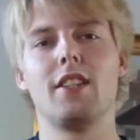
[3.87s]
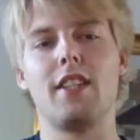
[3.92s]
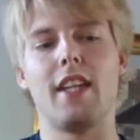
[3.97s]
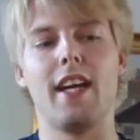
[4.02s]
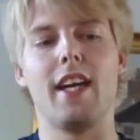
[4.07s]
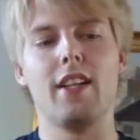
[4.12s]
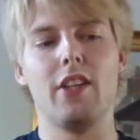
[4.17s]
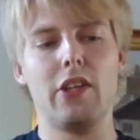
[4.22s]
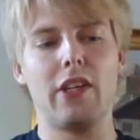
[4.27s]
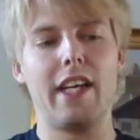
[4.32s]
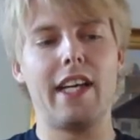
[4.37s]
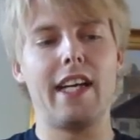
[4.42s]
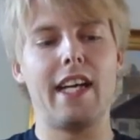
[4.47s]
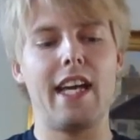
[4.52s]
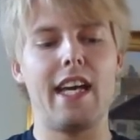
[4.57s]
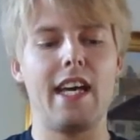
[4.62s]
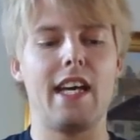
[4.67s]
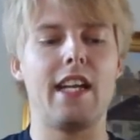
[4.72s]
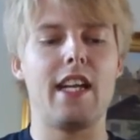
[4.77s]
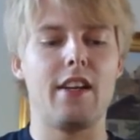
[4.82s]
Today looking
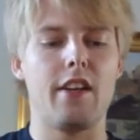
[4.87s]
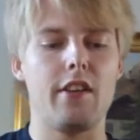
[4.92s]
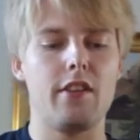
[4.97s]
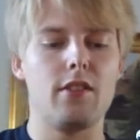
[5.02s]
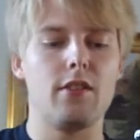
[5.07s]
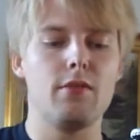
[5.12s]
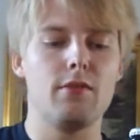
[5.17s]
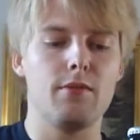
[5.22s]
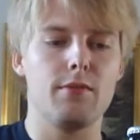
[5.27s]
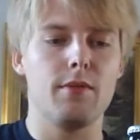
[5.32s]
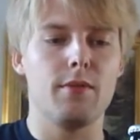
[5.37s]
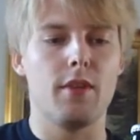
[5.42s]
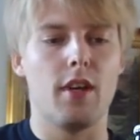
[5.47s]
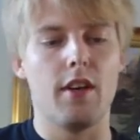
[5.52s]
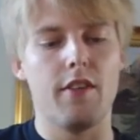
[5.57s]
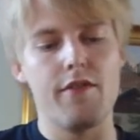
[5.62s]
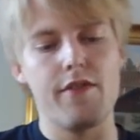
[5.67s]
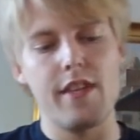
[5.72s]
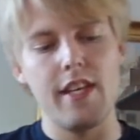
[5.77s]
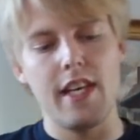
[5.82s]
at another
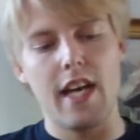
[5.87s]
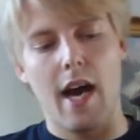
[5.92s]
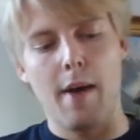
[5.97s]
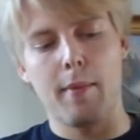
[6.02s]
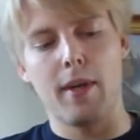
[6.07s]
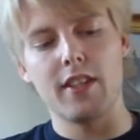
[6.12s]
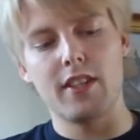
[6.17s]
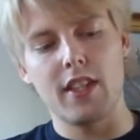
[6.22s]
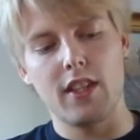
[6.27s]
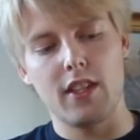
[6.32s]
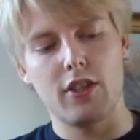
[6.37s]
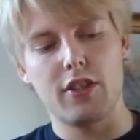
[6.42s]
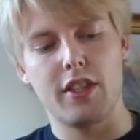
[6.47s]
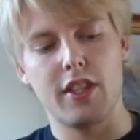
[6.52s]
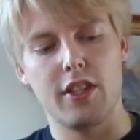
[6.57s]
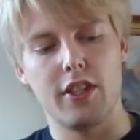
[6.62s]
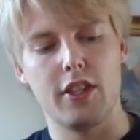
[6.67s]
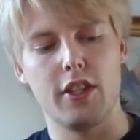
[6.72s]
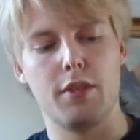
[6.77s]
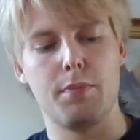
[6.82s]
of the Amager Sinner
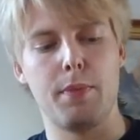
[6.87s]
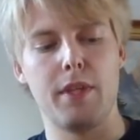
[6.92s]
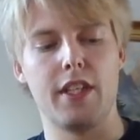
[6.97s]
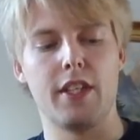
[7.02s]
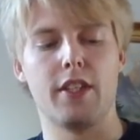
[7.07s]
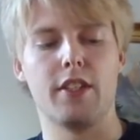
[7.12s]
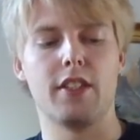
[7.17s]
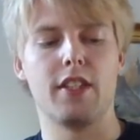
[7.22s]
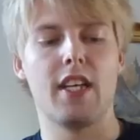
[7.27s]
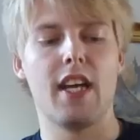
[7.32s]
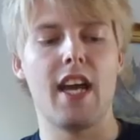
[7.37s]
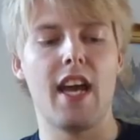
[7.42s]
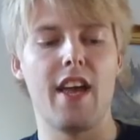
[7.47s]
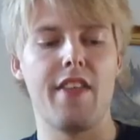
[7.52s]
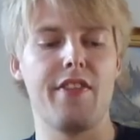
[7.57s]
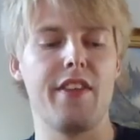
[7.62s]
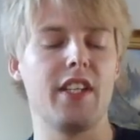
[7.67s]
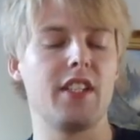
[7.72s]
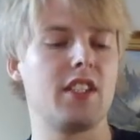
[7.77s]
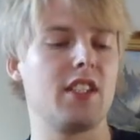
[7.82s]
Series beers
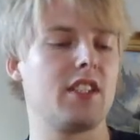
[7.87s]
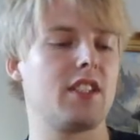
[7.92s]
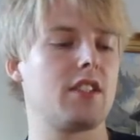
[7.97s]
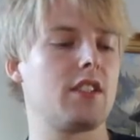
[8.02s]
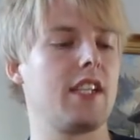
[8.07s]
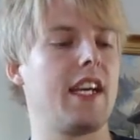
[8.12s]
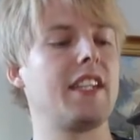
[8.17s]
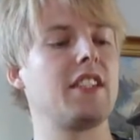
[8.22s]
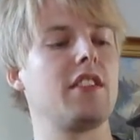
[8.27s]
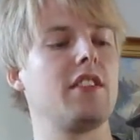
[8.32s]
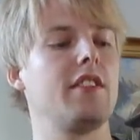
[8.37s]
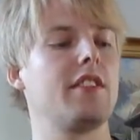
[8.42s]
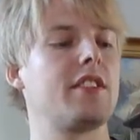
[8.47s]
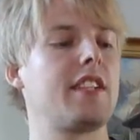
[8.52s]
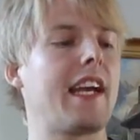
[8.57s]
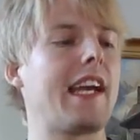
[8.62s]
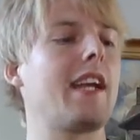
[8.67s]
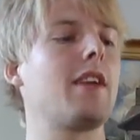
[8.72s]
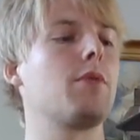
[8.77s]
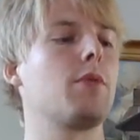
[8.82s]
and this is actually the
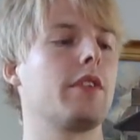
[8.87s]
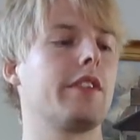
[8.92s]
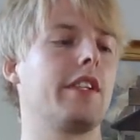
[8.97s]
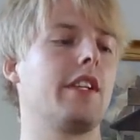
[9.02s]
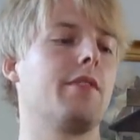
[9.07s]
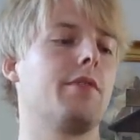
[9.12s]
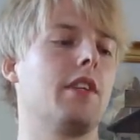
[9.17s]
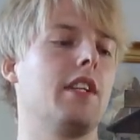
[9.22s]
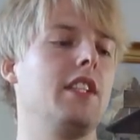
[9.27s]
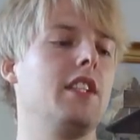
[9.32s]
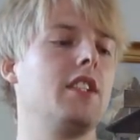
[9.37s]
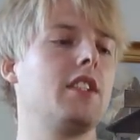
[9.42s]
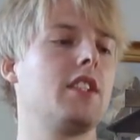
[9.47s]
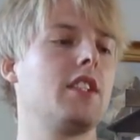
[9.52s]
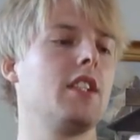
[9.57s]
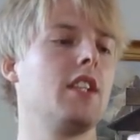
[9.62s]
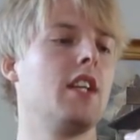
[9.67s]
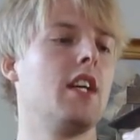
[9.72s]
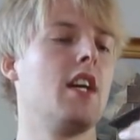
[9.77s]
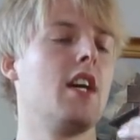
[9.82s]
second one they
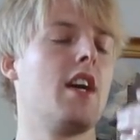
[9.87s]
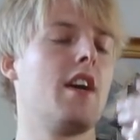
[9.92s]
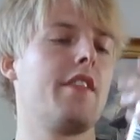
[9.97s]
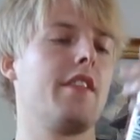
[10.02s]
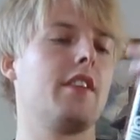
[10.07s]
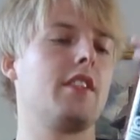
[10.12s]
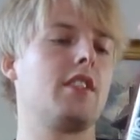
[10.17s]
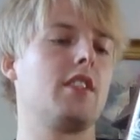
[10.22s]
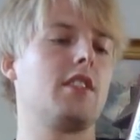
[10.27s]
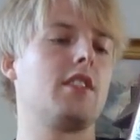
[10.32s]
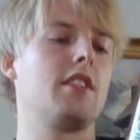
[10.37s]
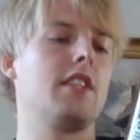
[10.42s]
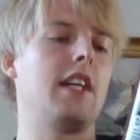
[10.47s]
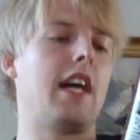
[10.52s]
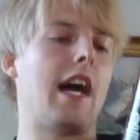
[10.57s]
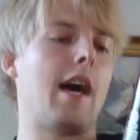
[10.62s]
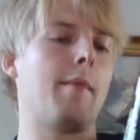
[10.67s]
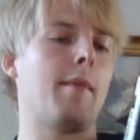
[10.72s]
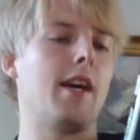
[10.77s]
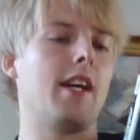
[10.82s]
released. This is the
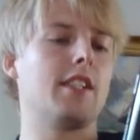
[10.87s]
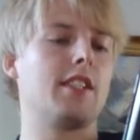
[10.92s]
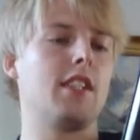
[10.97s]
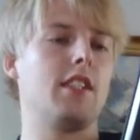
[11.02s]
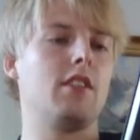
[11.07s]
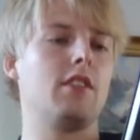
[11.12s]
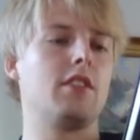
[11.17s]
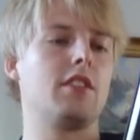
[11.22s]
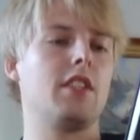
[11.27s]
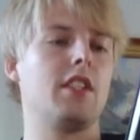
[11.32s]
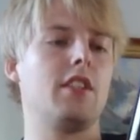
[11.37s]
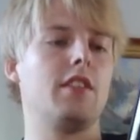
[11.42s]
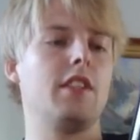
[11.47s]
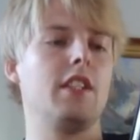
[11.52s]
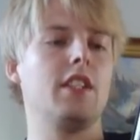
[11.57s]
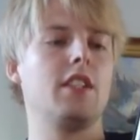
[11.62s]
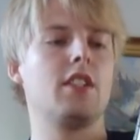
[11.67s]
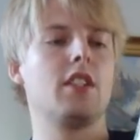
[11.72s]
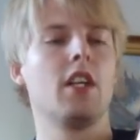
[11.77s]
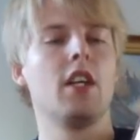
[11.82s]
Amager Sinner
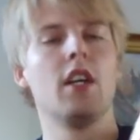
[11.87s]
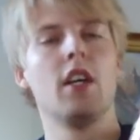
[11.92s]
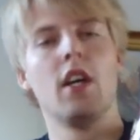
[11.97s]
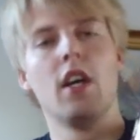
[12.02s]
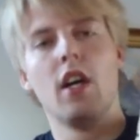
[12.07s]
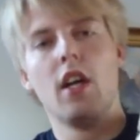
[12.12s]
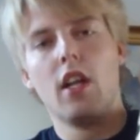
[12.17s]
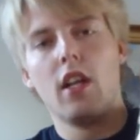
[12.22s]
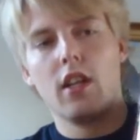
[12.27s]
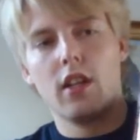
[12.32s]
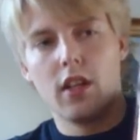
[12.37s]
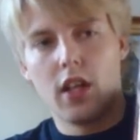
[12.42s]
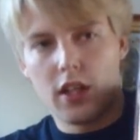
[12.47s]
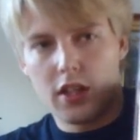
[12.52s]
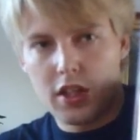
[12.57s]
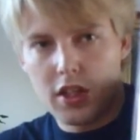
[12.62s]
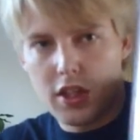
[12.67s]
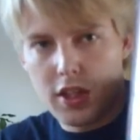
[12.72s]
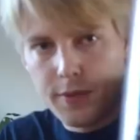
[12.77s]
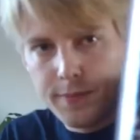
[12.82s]
Series
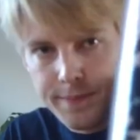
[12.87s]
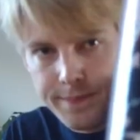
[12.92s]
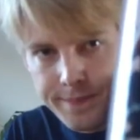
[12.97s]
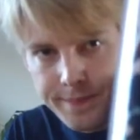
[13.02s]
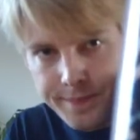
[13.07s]
Lust.